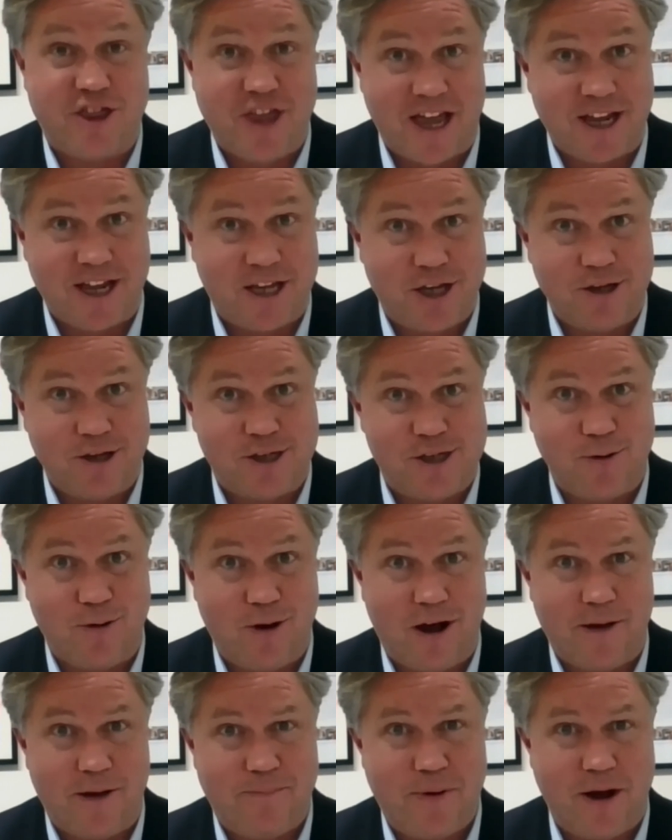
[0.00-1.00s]
thank you to
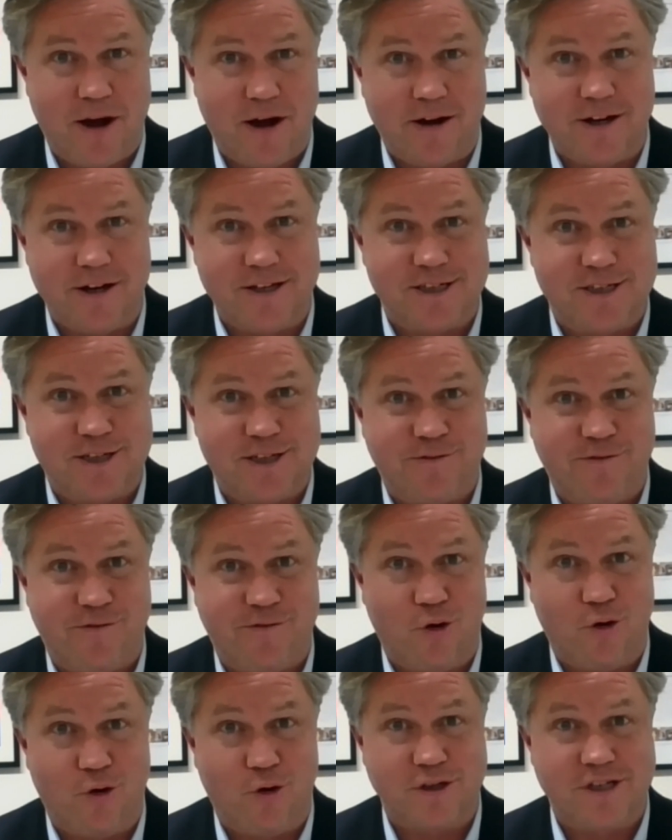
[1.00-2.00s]
our partners
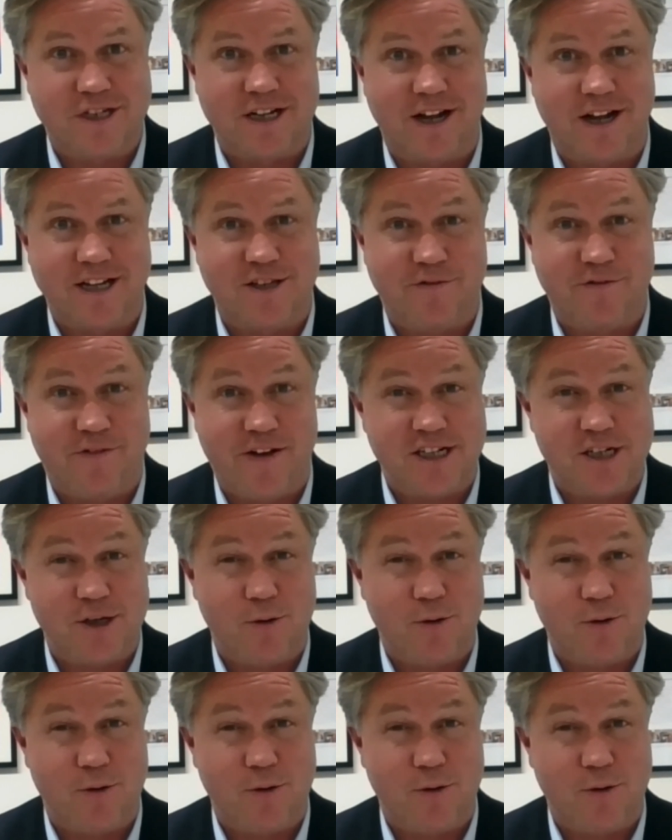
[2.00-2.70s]
for tonight's event,